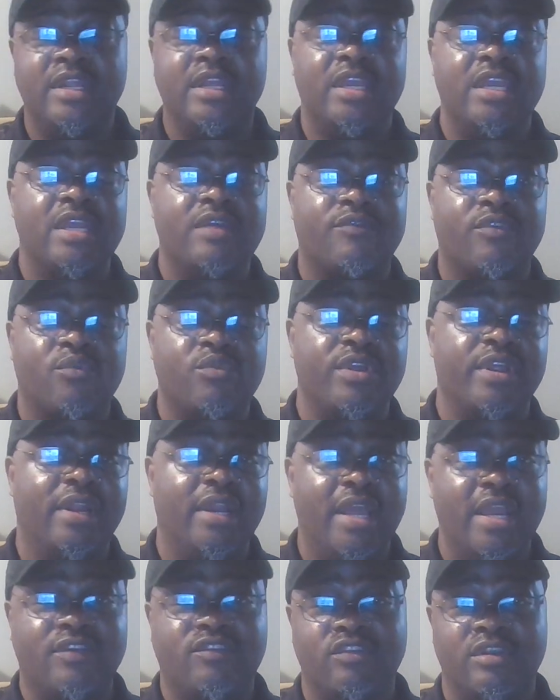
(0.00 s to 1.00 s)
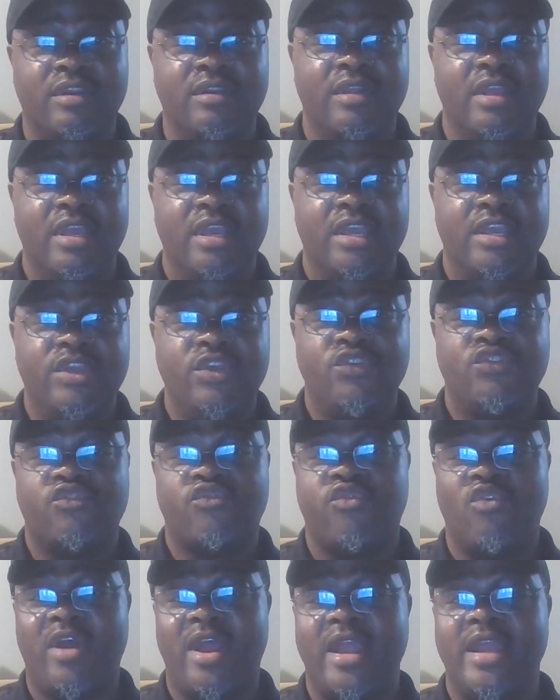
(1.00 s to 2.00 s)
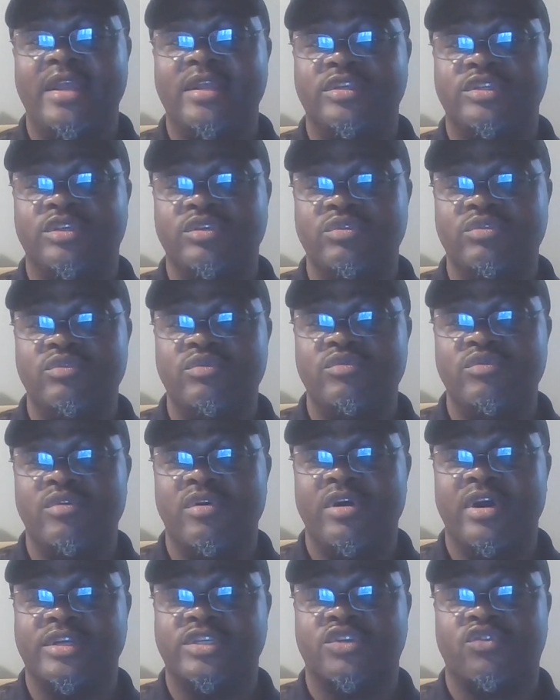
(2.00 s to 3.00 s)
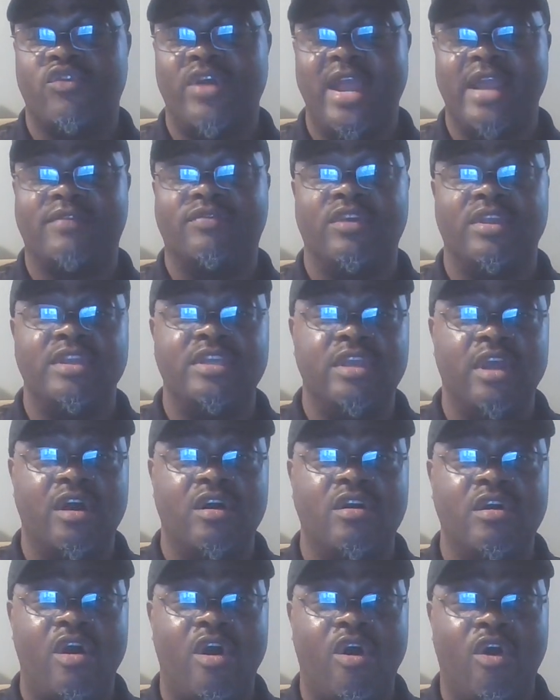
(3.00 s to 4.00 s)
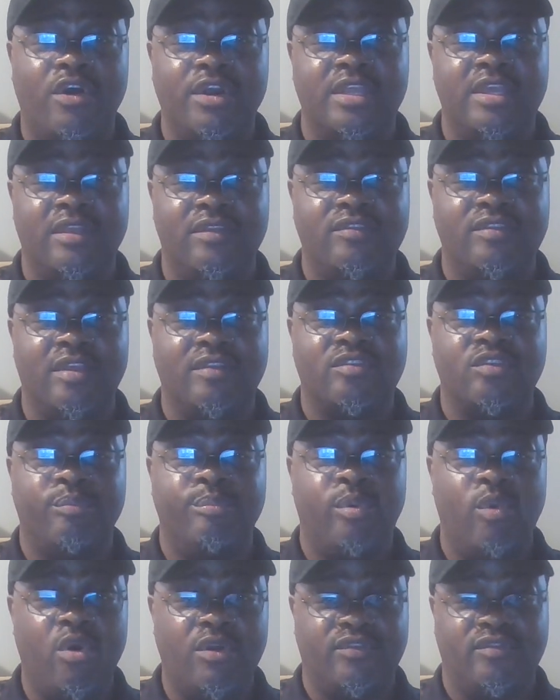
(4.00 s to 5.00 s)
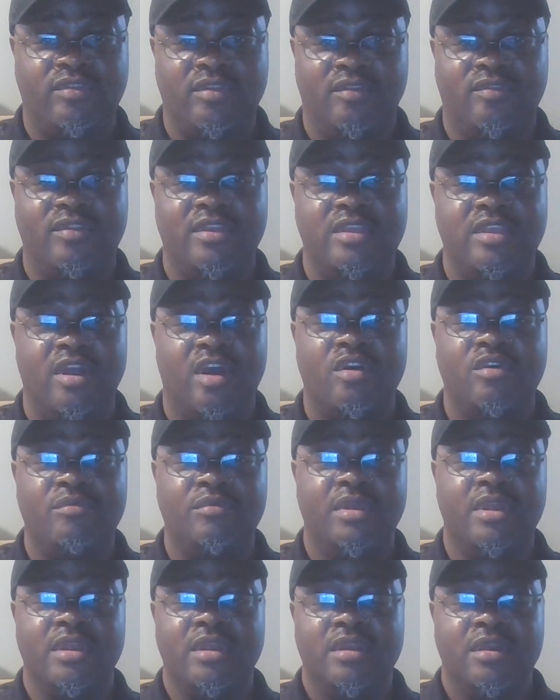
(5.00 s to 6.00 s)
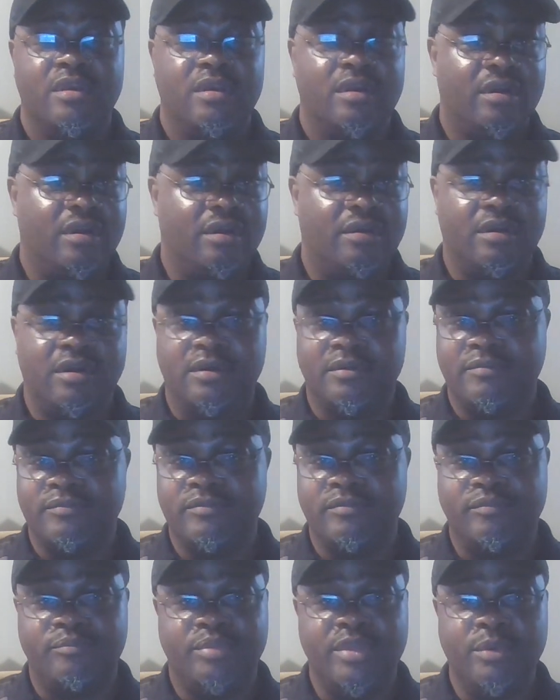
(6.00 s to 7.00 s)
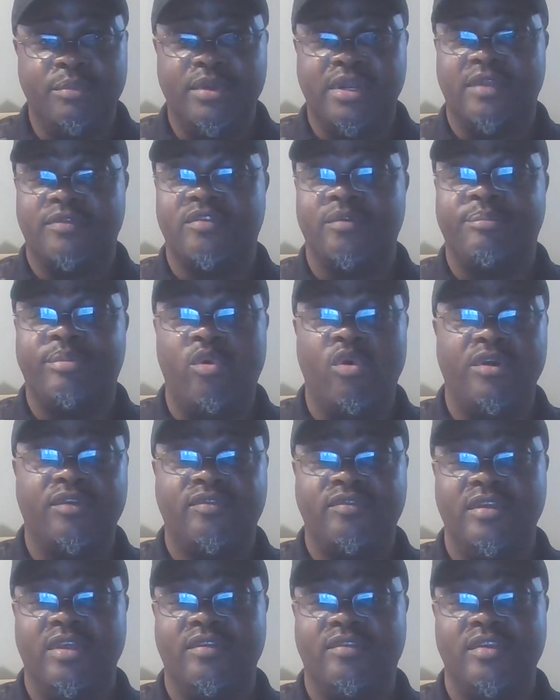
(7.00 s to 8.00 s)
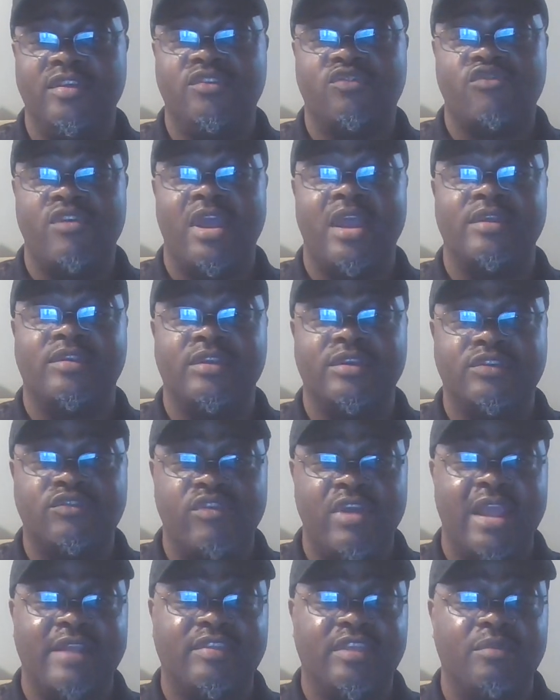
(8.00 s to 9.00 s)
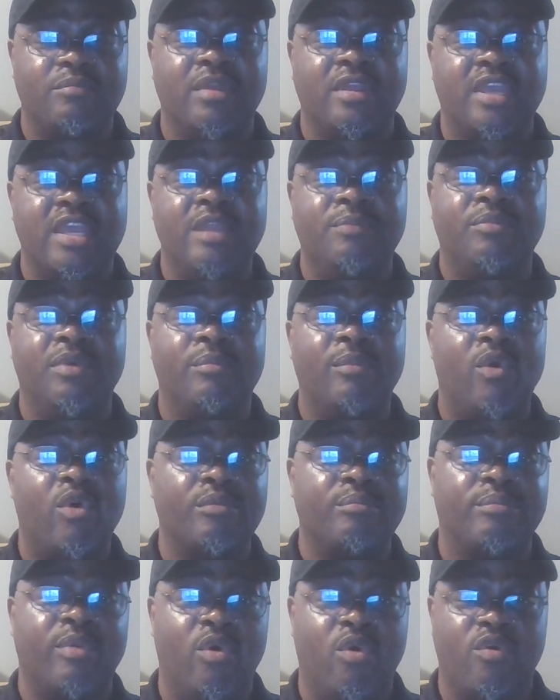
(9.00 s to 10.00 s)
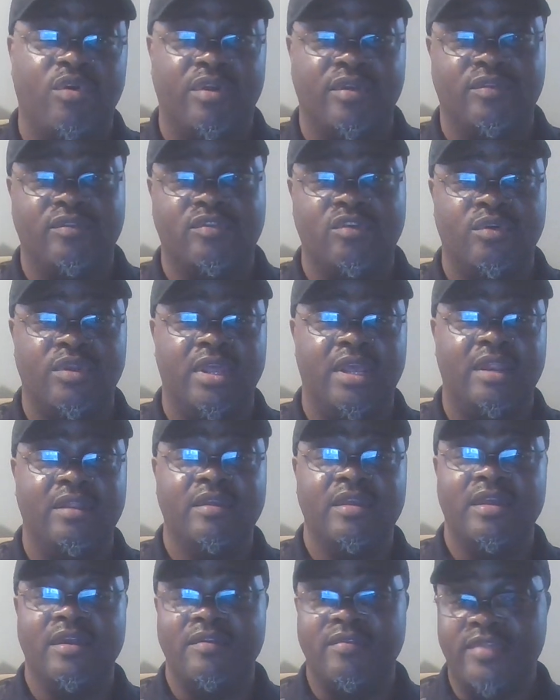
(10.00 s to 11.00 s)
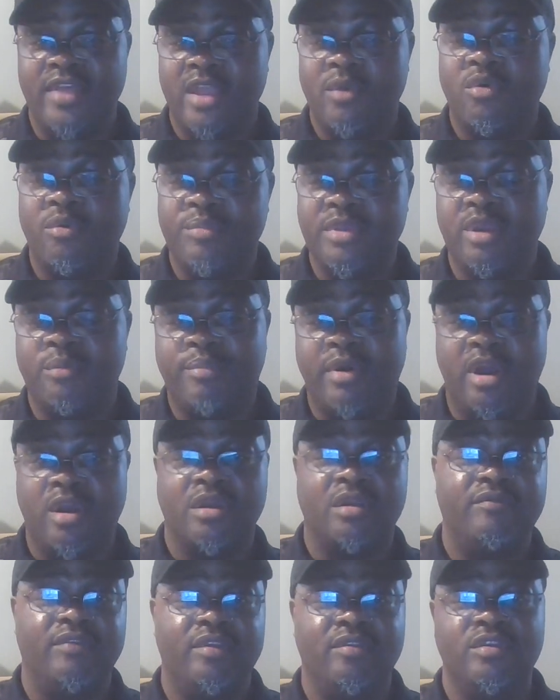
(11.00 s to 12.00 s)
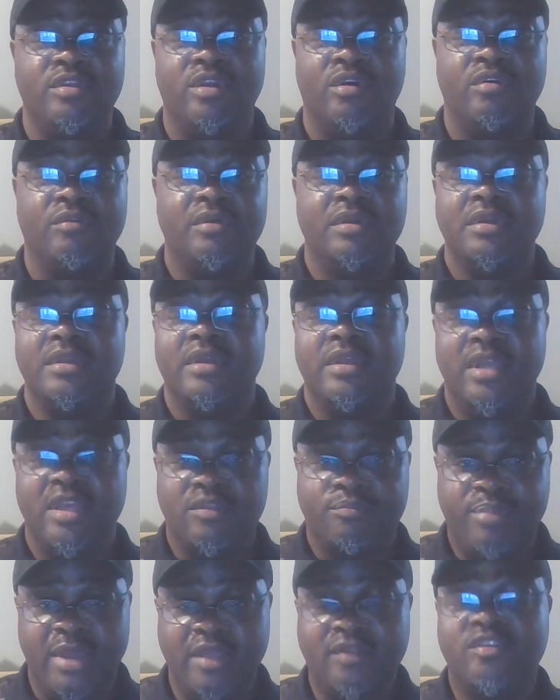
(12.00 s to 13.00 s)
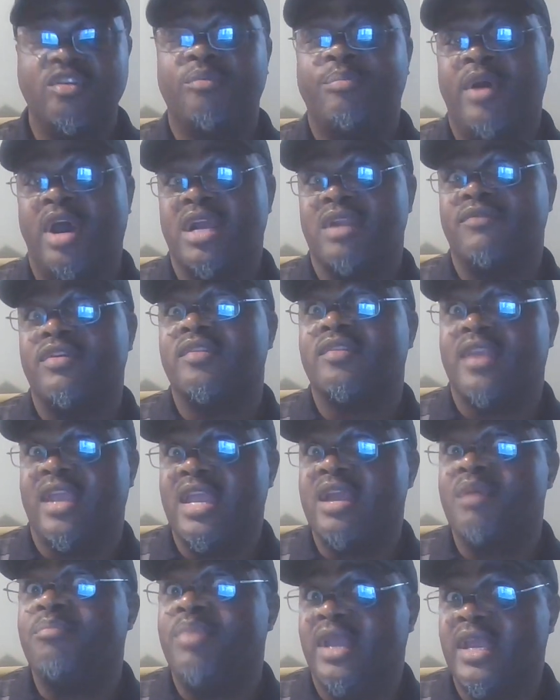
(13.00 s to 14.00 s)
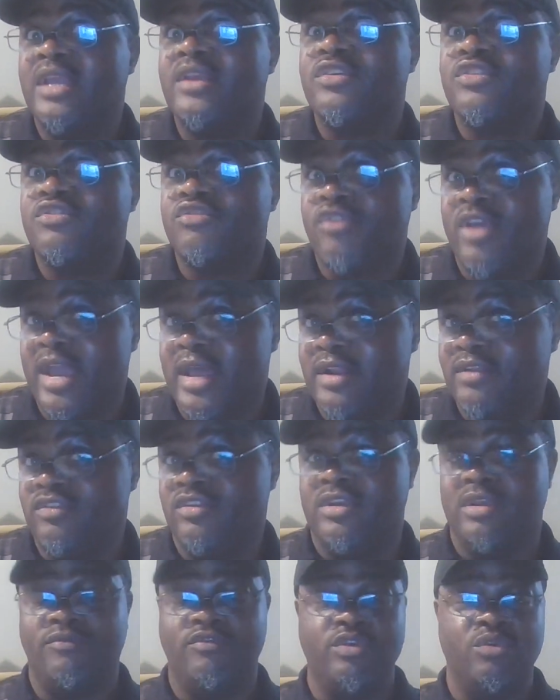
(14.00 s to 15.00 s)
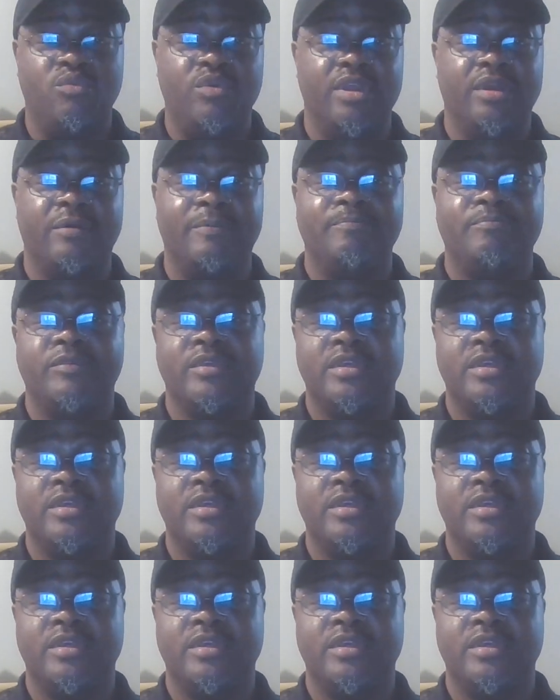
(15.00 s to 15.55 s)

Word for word: again for reelection, he's trying to attract the young audience that supports this, the young uh, people that supports this. He's trying to attract them and keep them on board so that they will be a part of it. You know, it's basically a part of his campaign strategy, if you will.